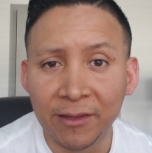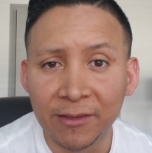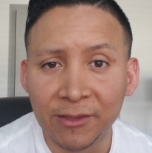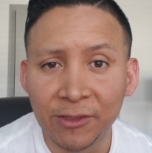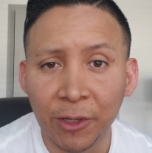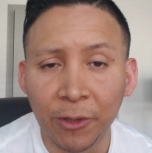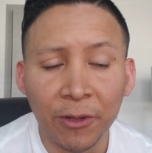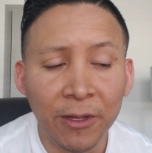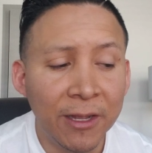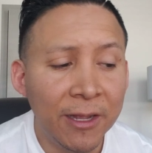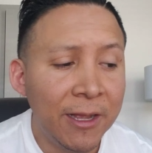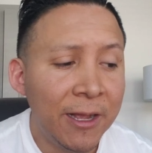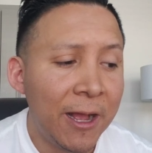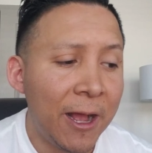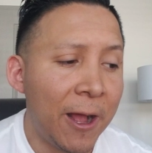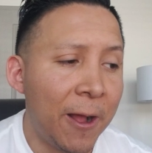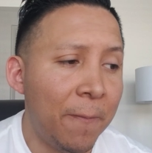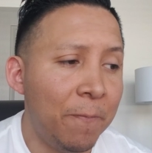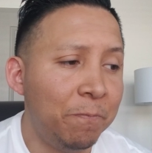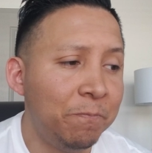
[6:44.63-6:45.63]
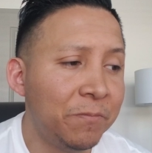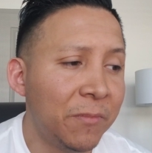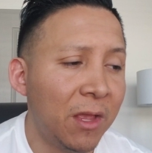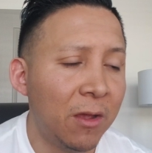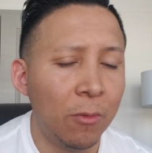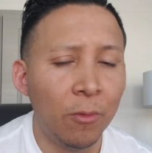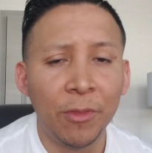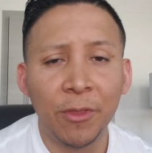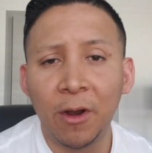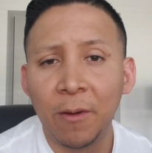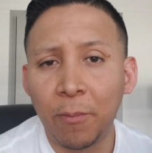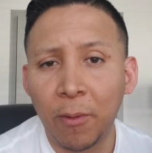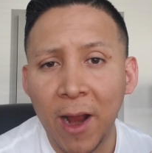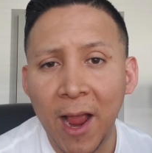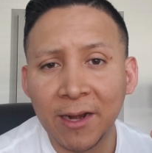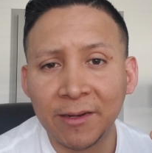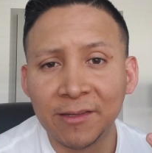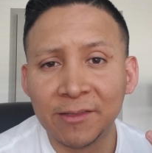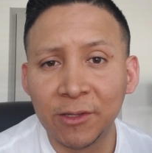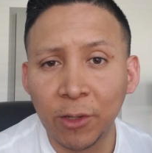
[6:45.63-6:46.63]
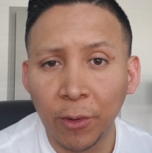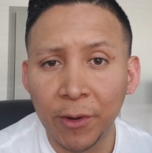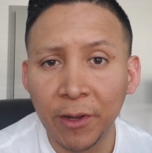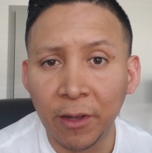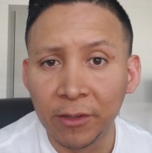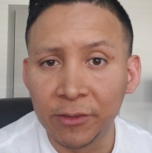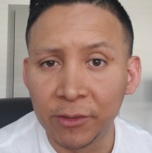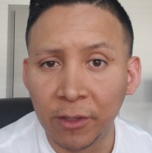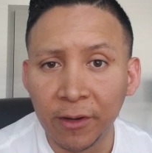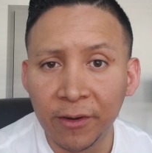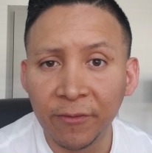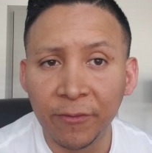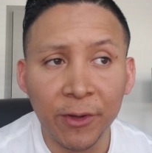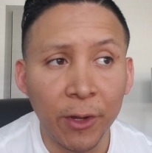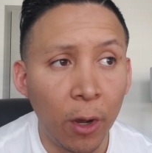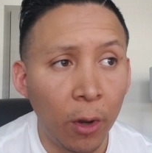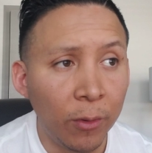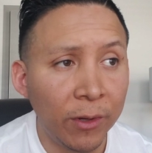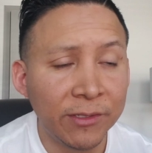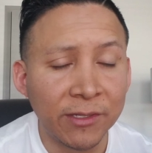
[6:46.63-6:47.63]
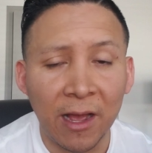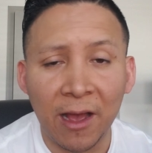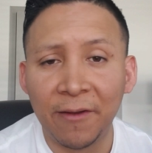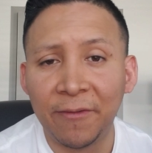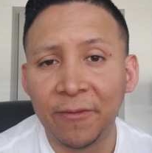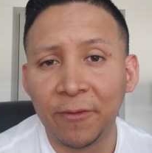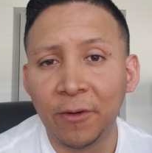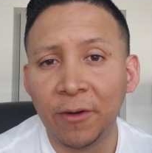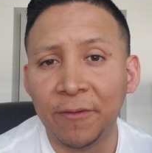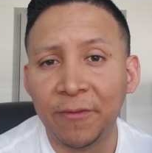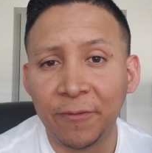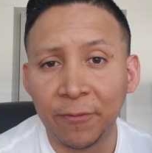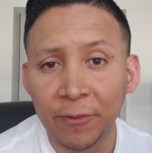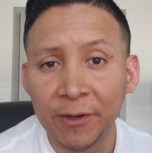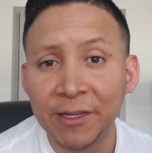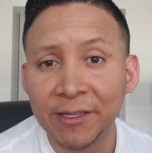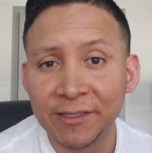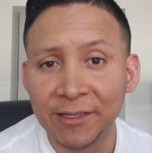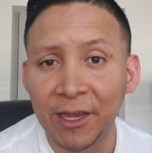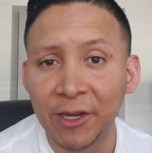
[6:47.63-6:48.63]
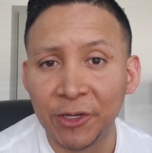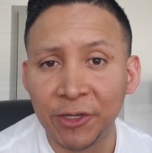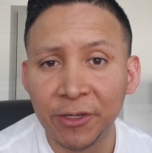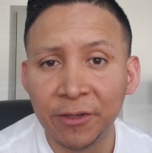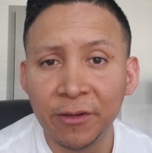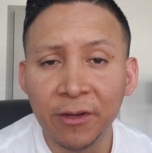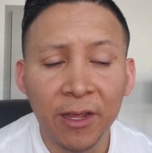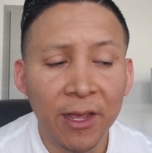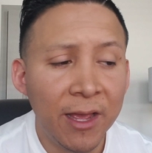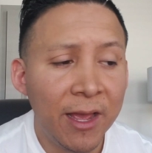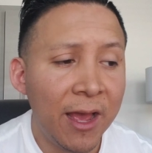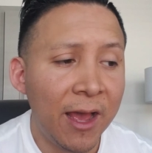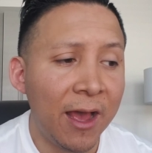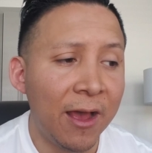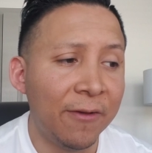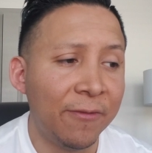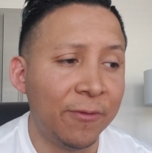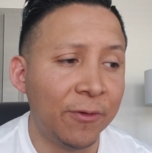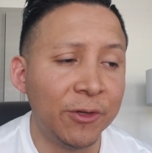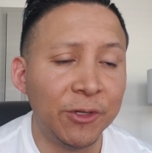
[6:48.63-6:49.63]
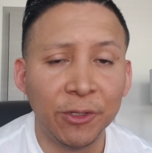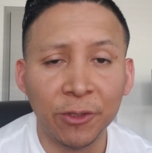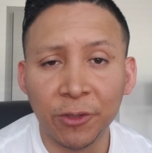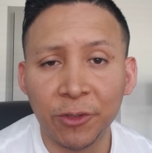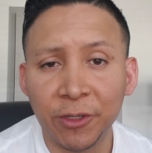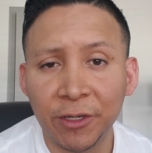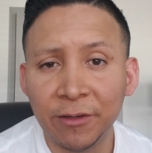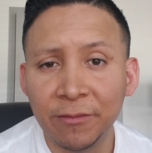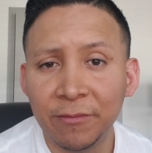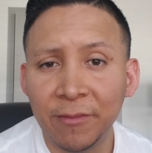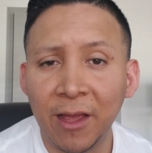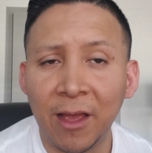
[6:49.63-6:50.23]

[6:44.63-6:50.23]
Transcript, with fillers: And so um, with our practice Coding Alternative, we always offer a free session uh, for children.